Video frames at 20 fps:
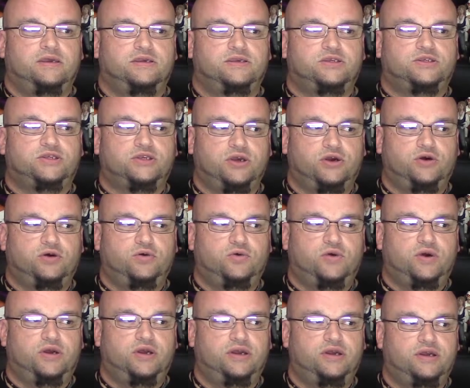
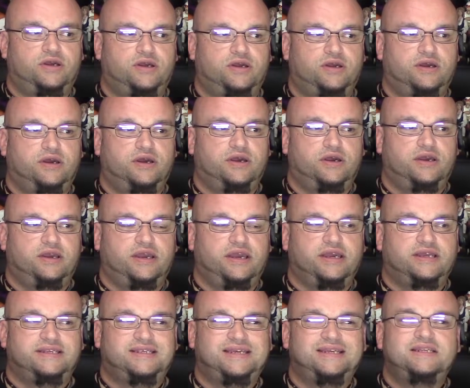So
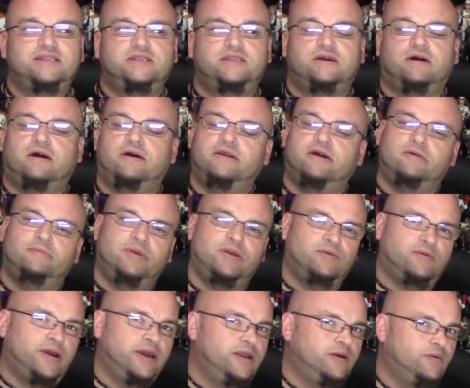it didn't dawn on me
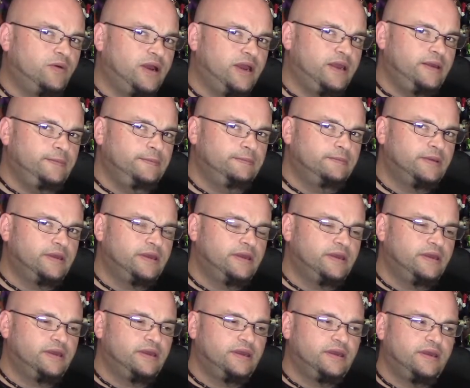right away,
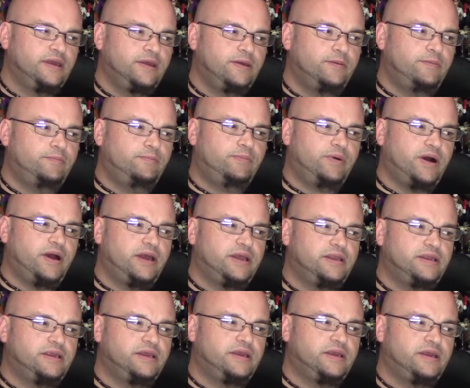
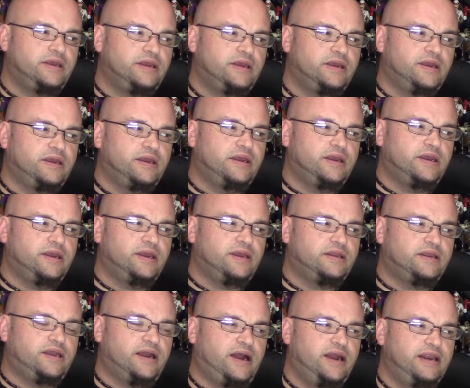but
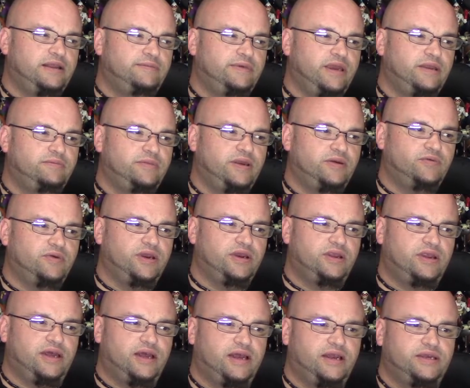it kind of made me
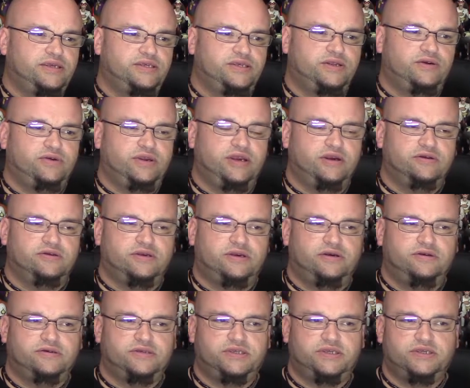realize, you know, here
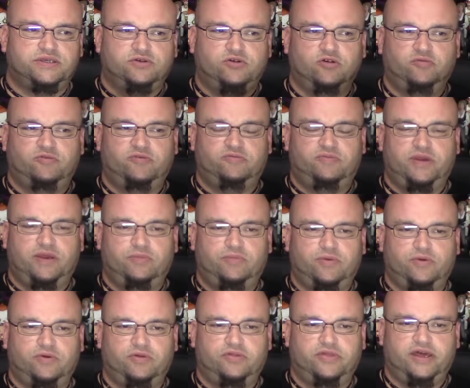here's this group of
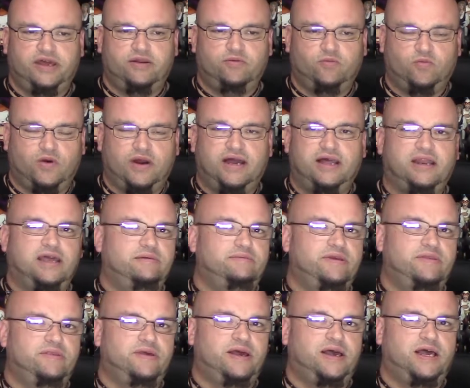people that while I'm
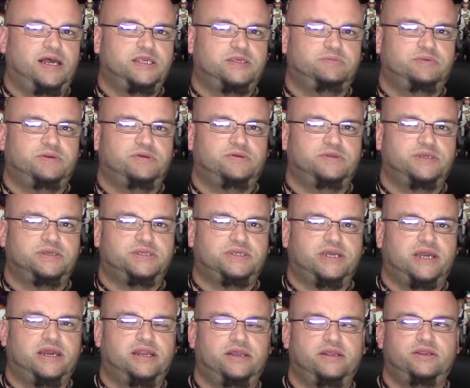in the hospital
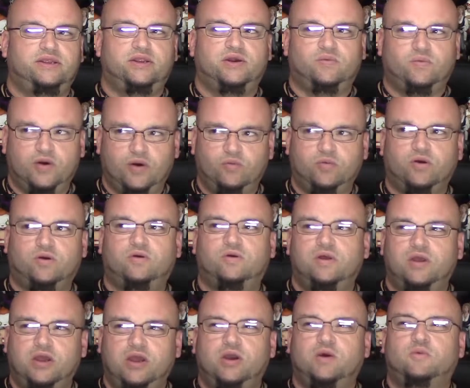decided, you know, well
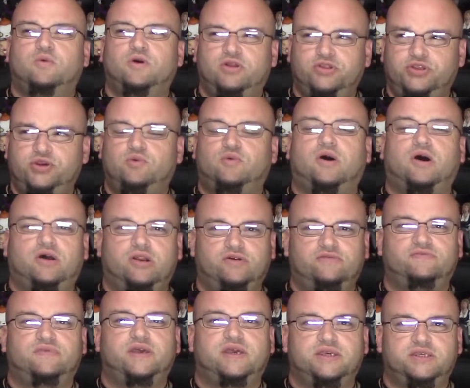we'll we'll do all
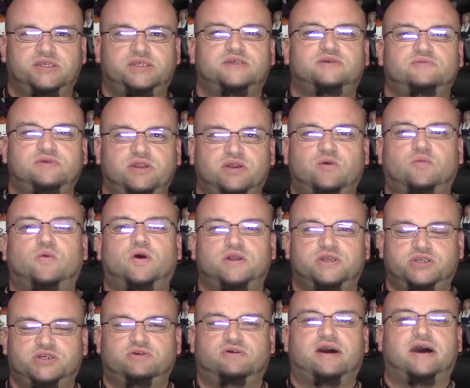of this, you know,
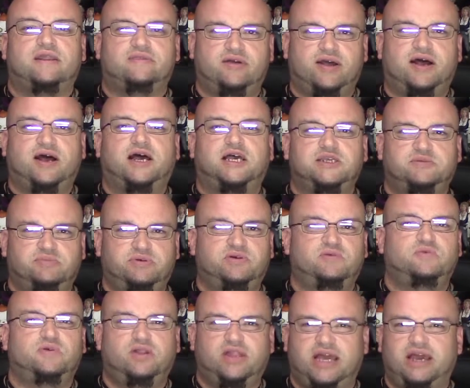once you're out of the
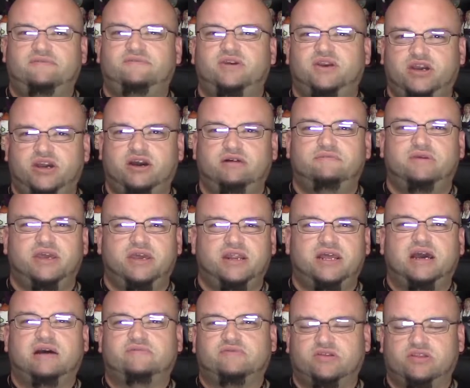hospital, we'll have you come in
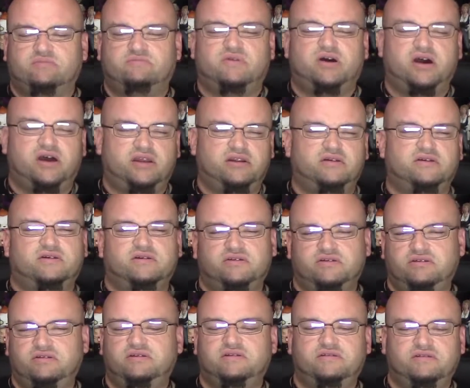after the
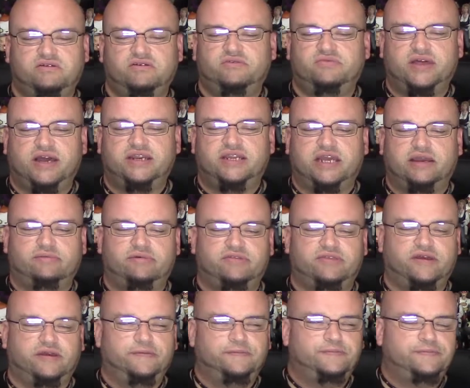monitor, you know, that type of
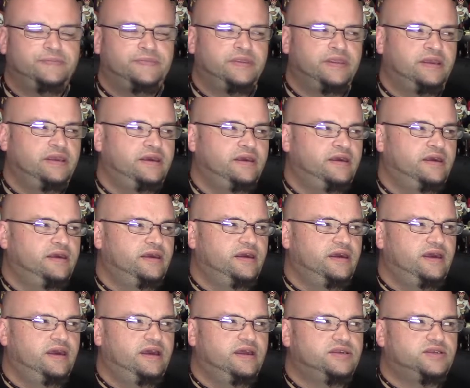thing.
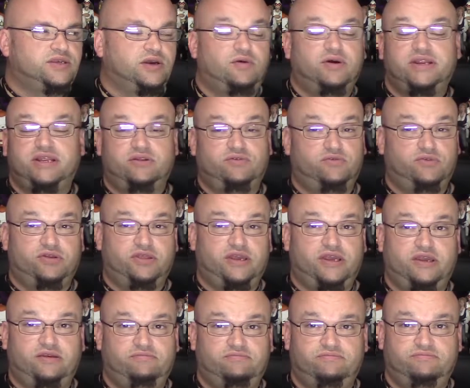So I didn't
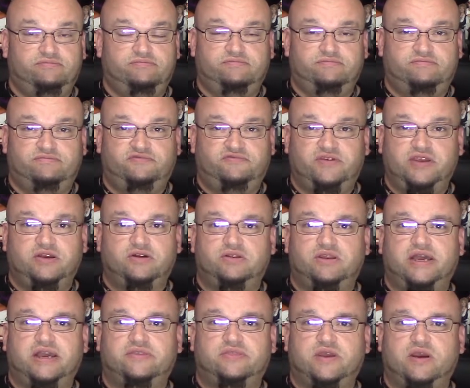really feel
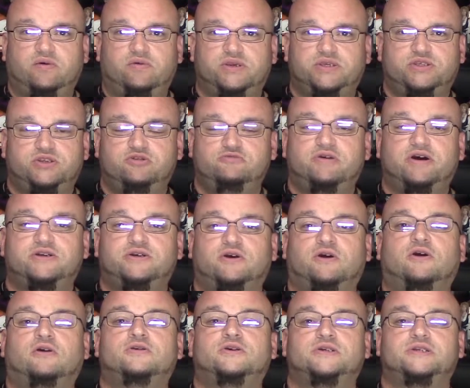like there was too much
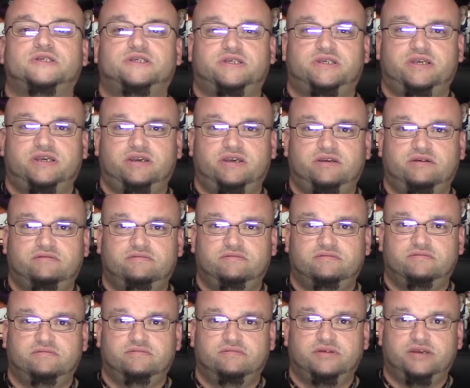urgency
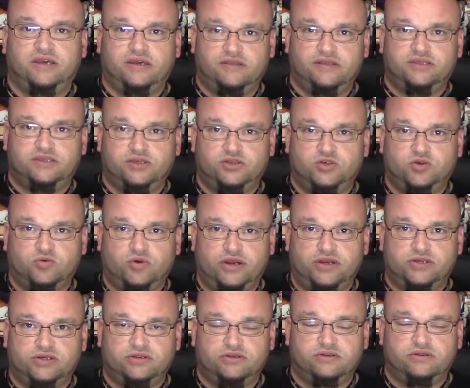in the
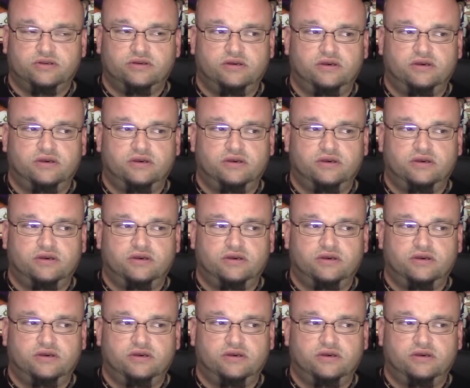situation.